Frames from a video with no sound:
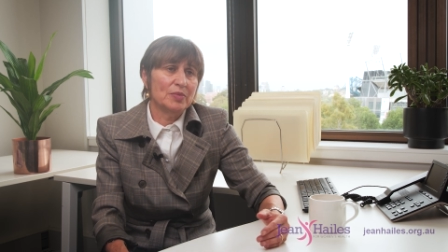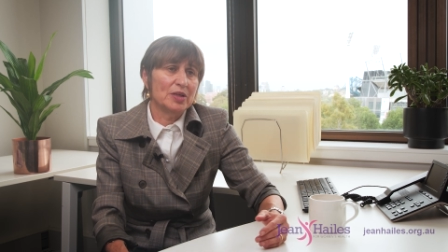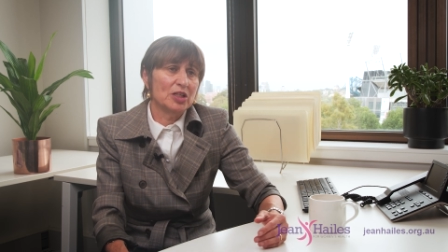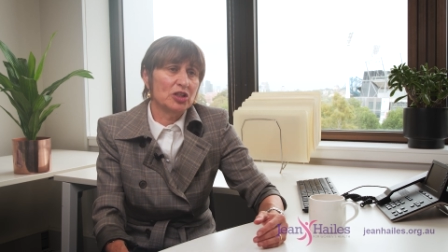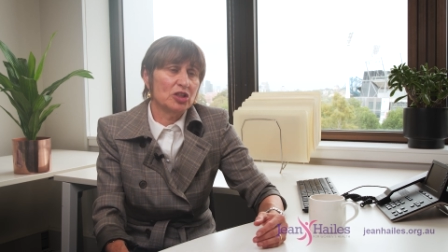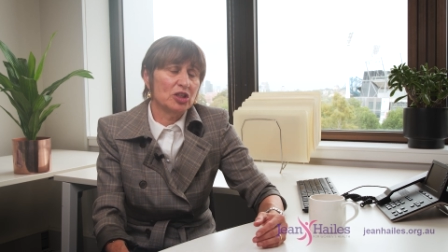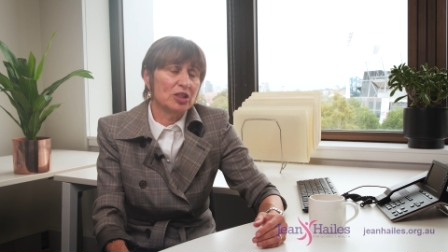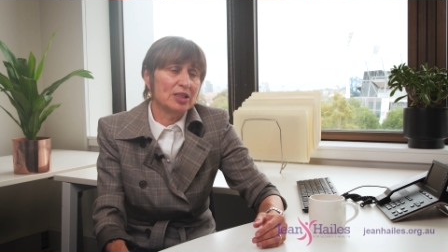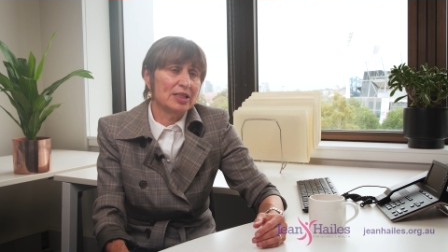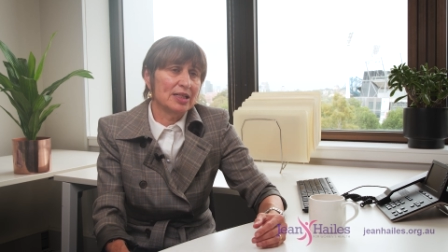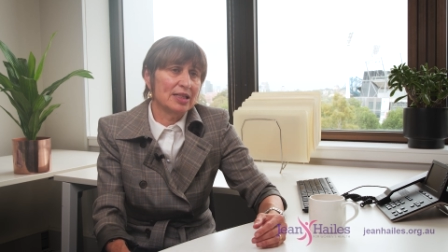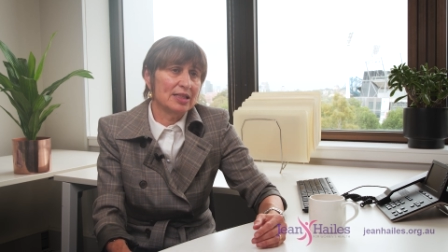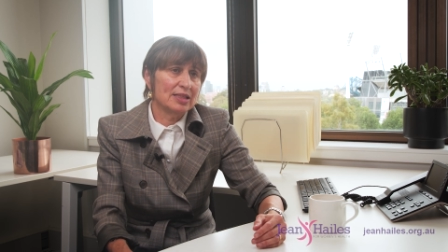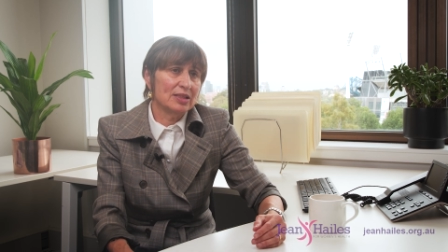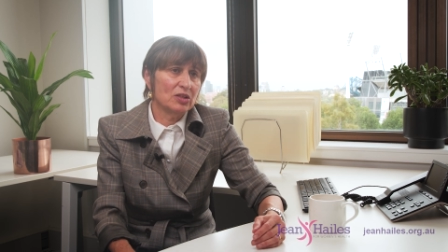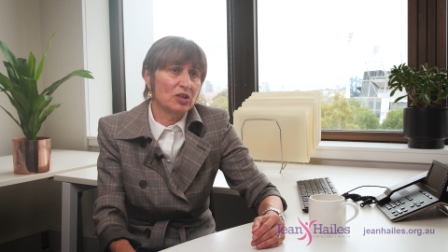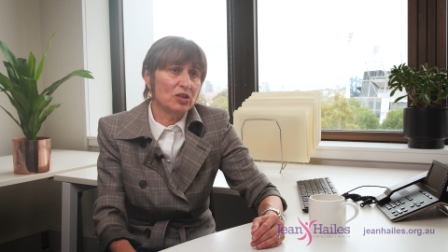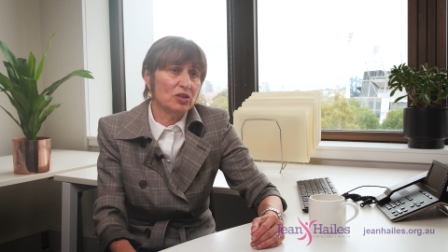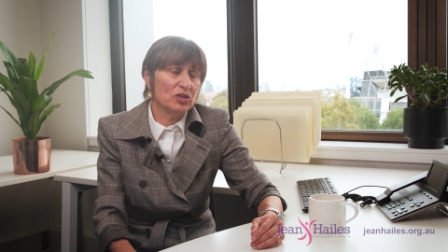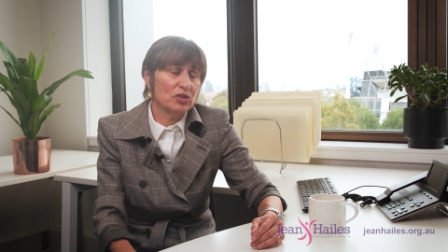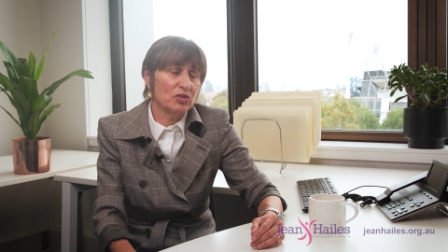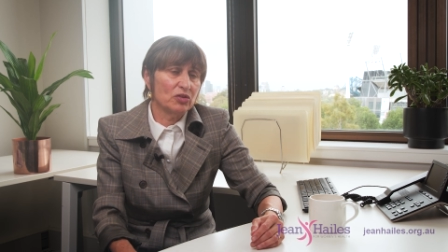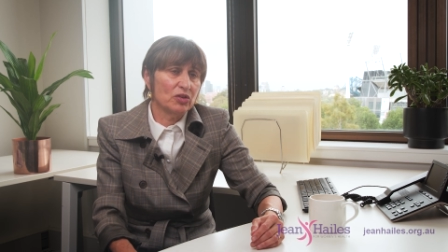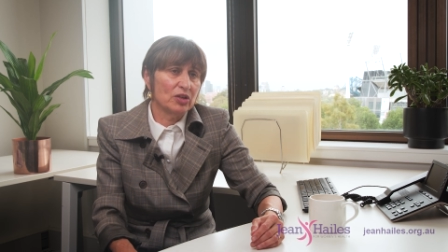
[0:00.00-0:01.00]
measure
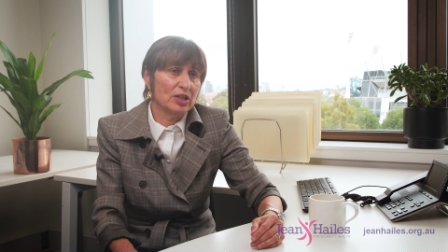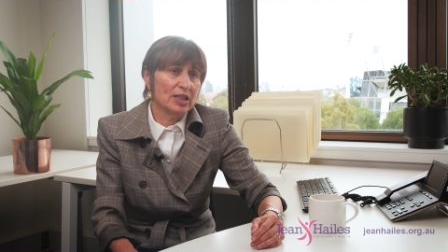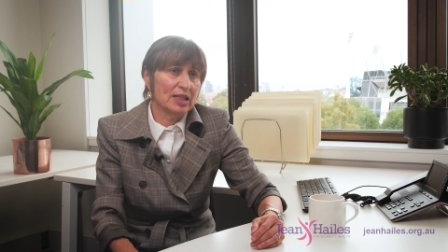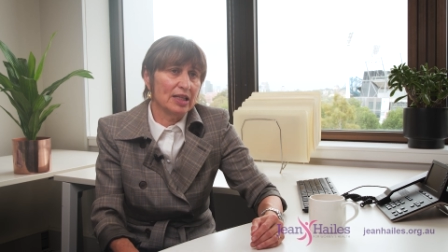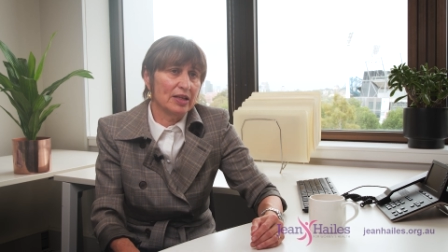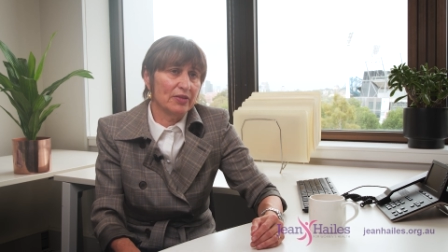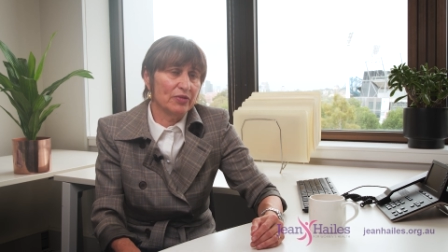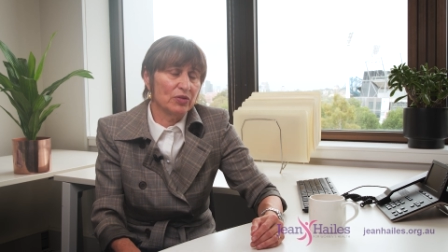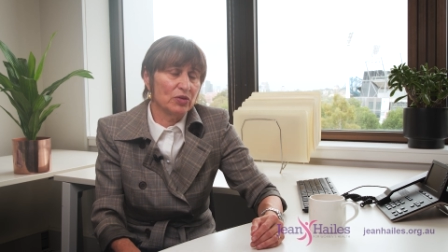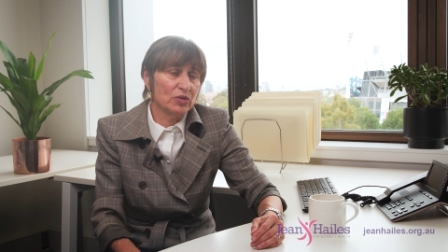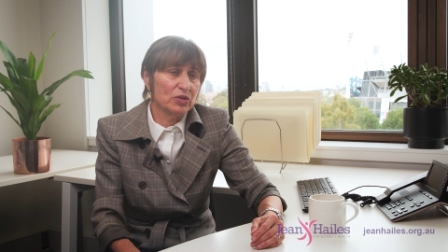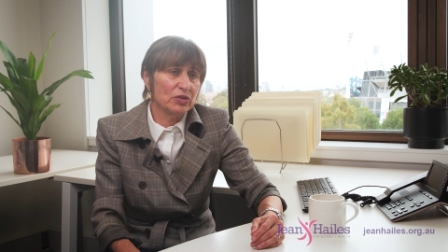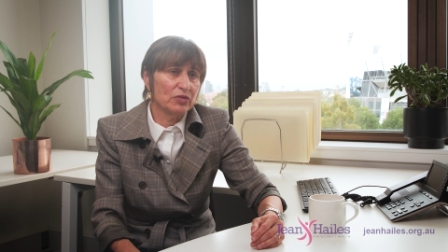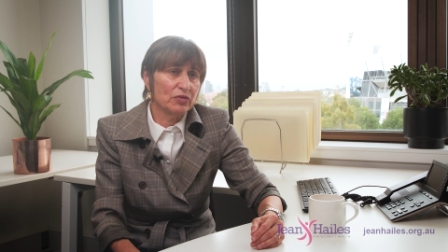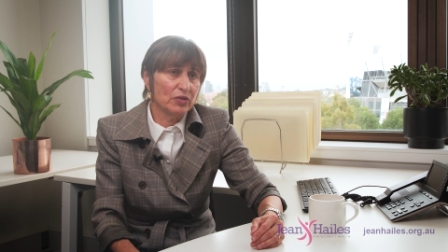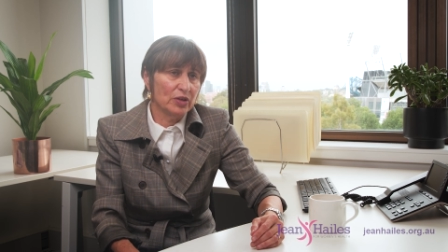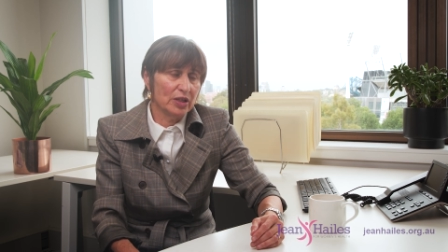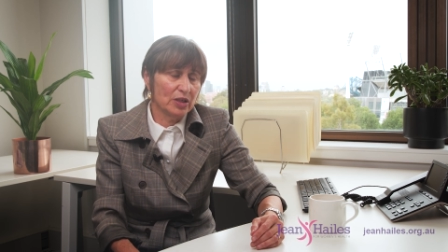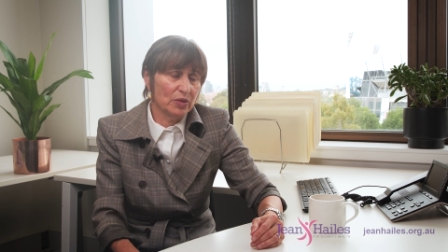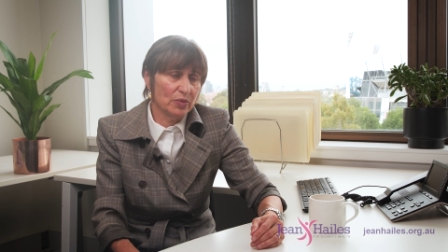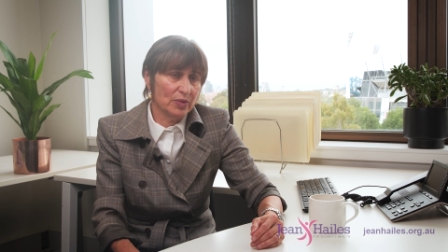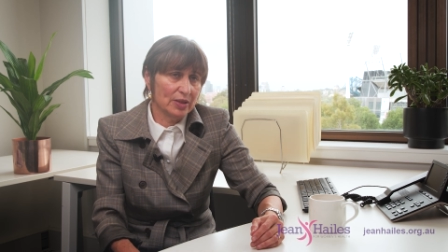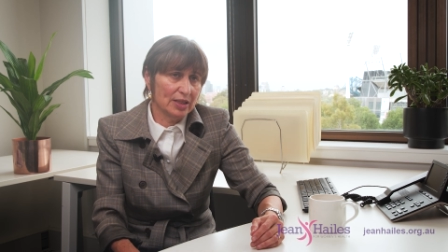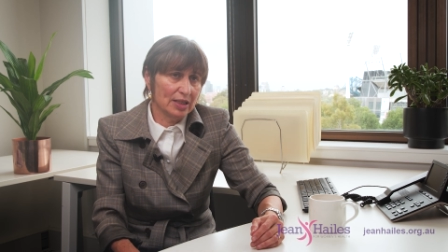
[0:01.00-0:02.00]
testosterone levels
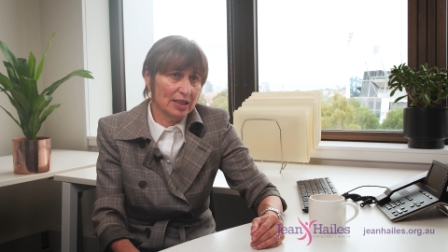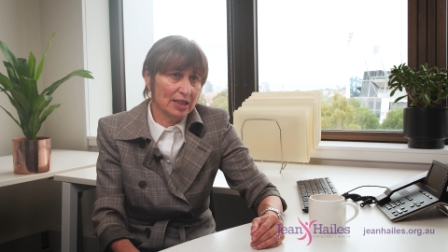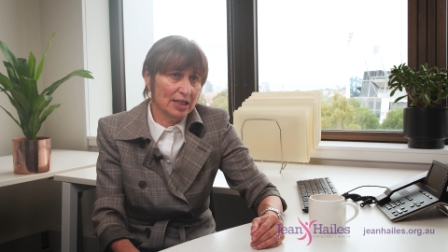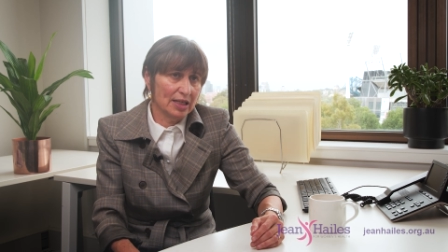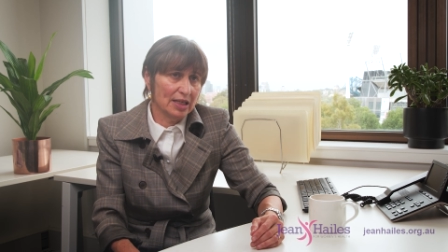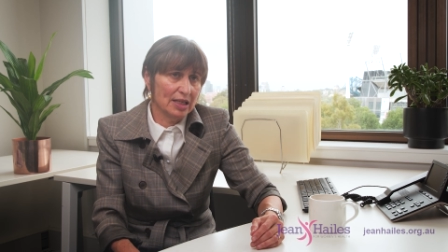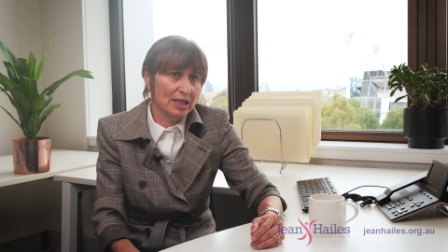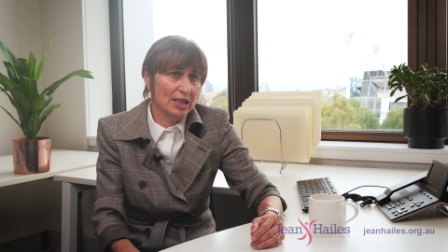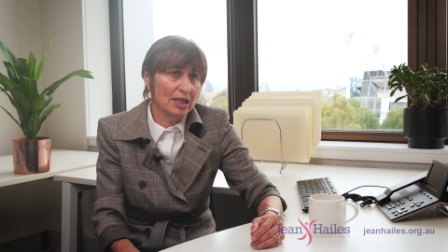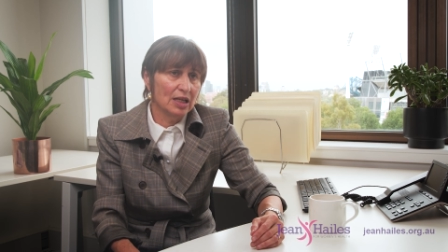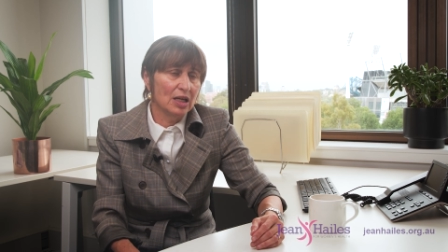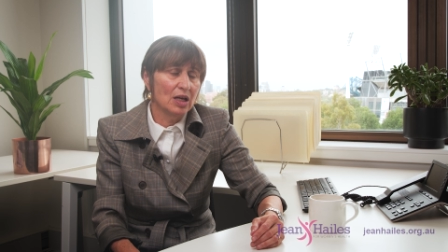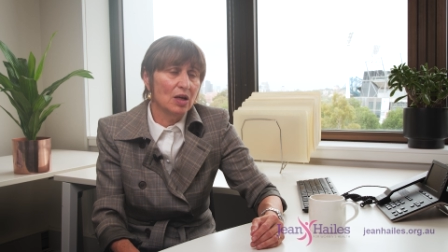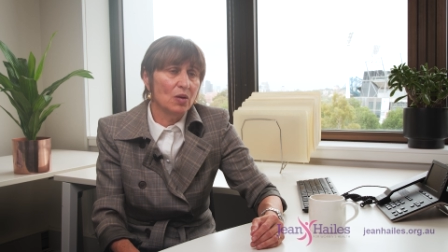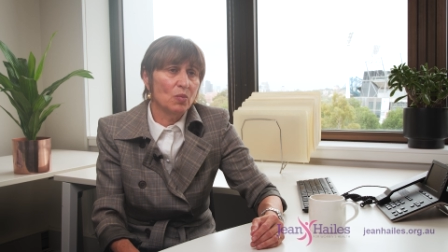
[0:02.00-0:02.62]
frequently